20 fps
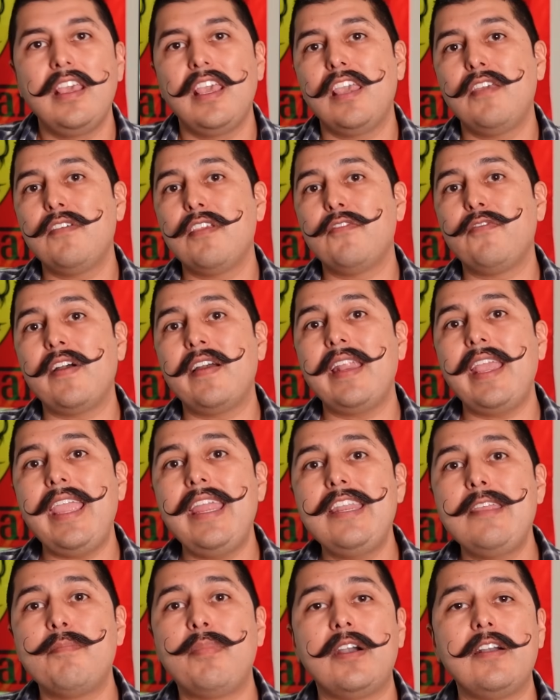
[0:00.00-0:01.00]
If you found
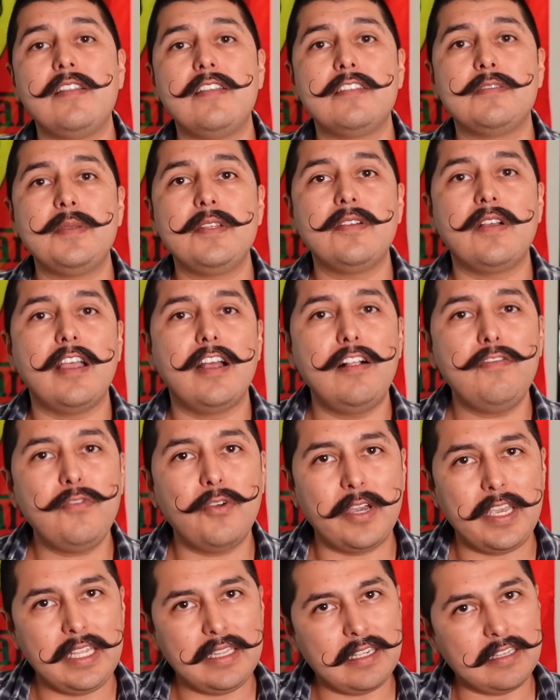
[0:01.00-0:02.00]
any part of this video
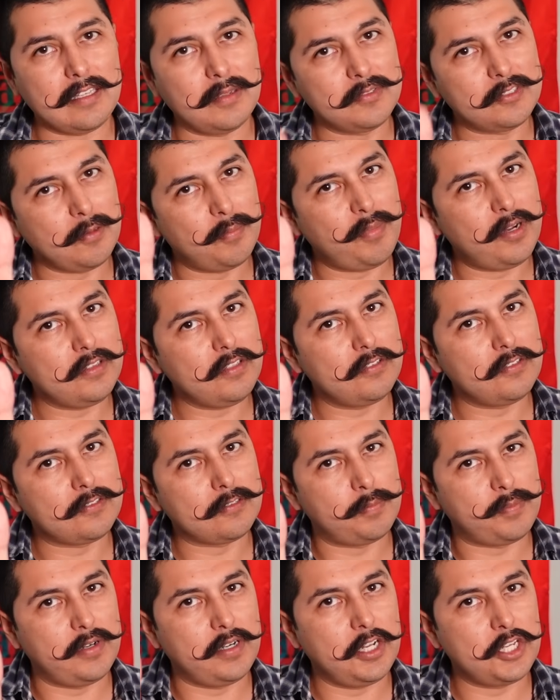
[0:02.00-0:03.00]
helpful, hit the thumbs up button to
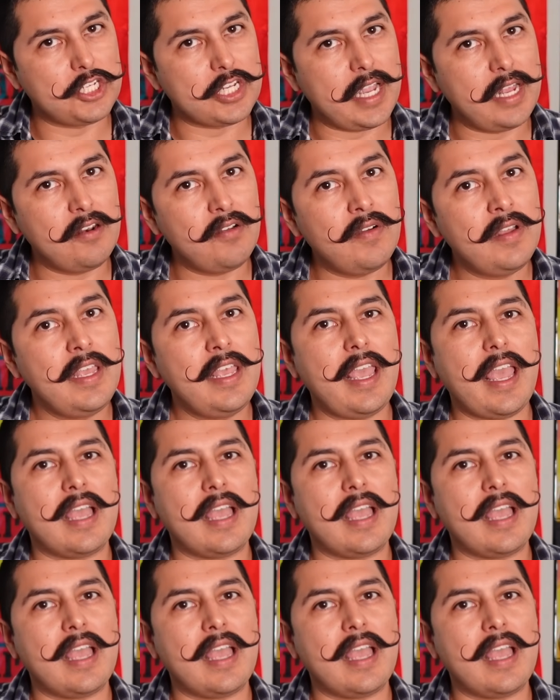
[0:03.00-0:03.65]
support the channel,